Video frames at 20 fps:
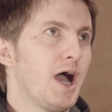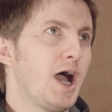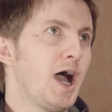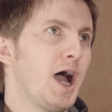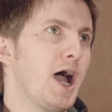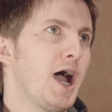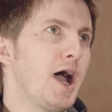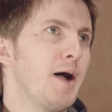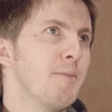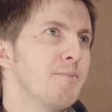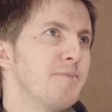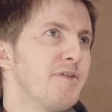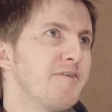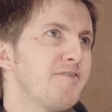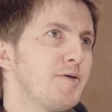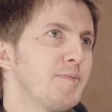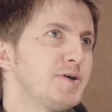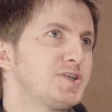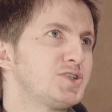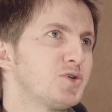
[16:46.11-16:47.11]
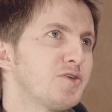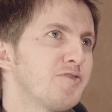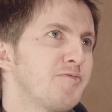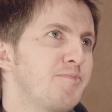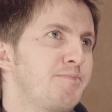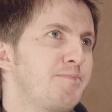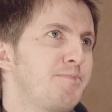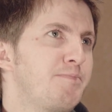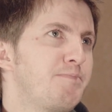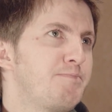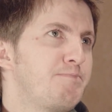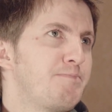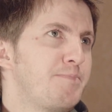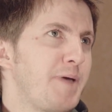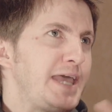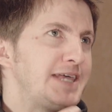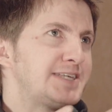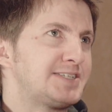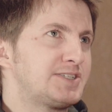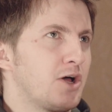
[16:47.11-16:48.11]
they're very much sort of
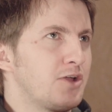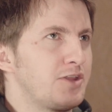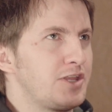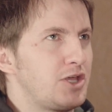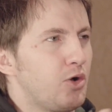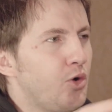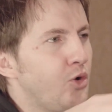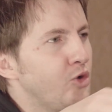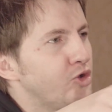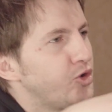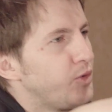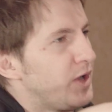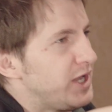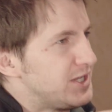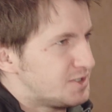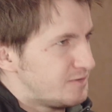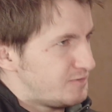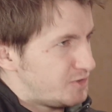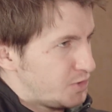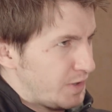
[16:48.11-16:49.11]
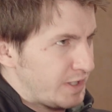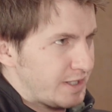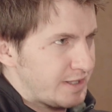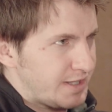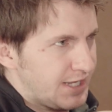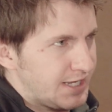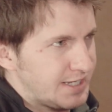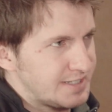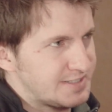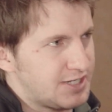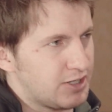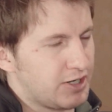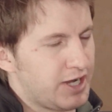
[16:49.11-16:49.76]
based on the older ways of doing things.